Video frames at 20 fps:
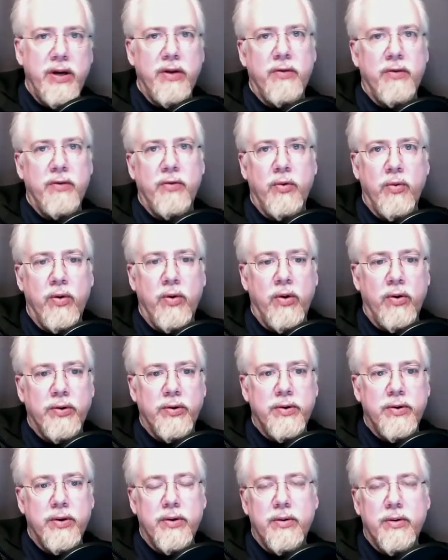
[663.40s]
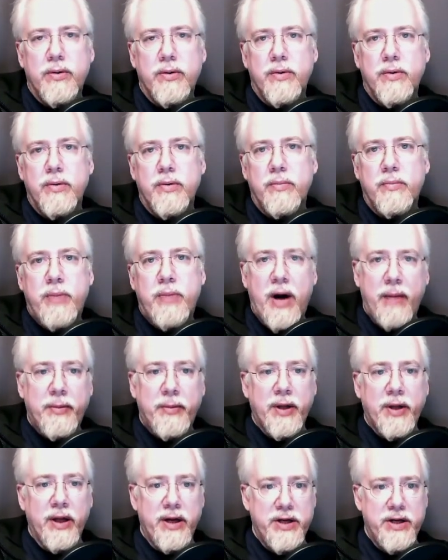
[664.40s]
of the world
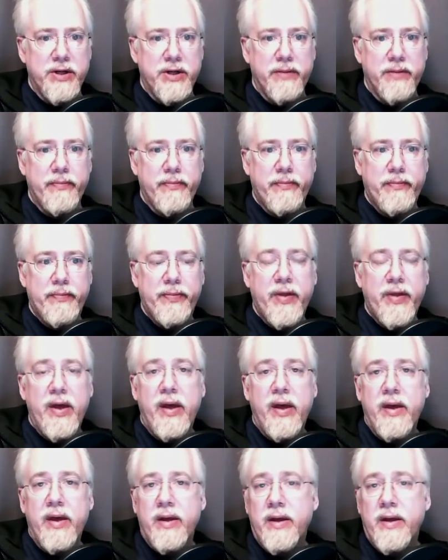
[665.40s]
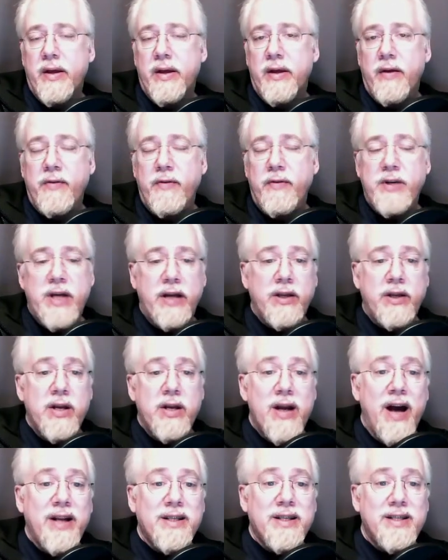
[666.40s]
population. If you take the
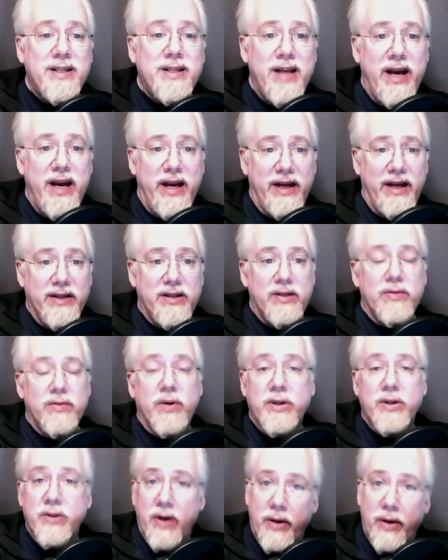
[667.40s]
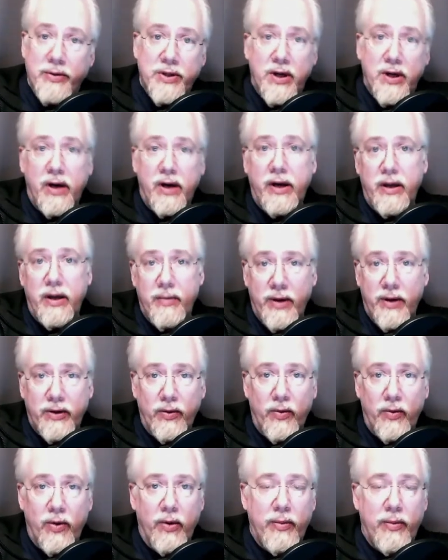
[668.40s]
United States, right? So I was talking about the
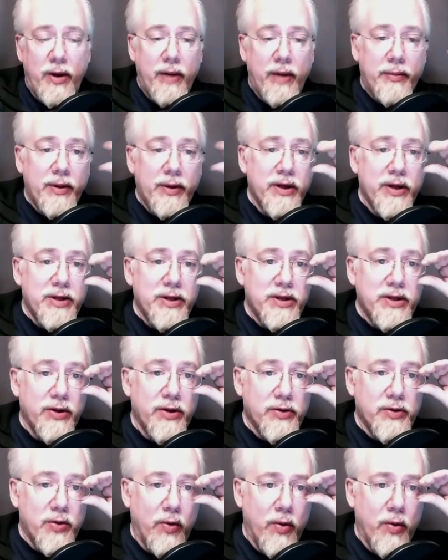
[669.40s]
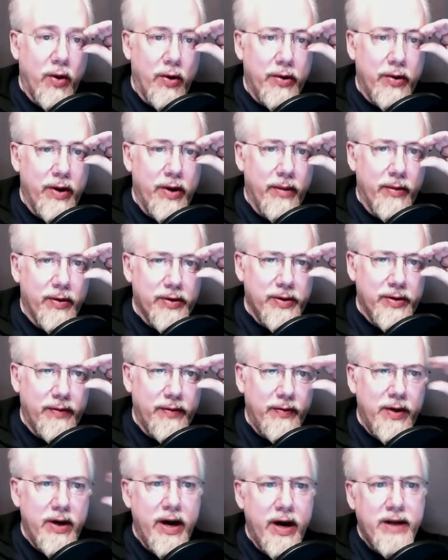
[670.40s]
world population. Those are world numbers.
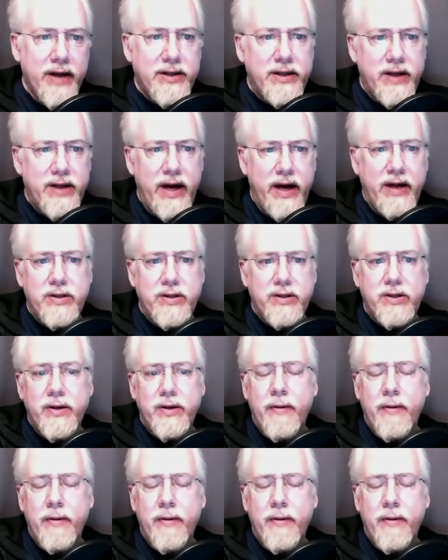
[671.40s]
The United States,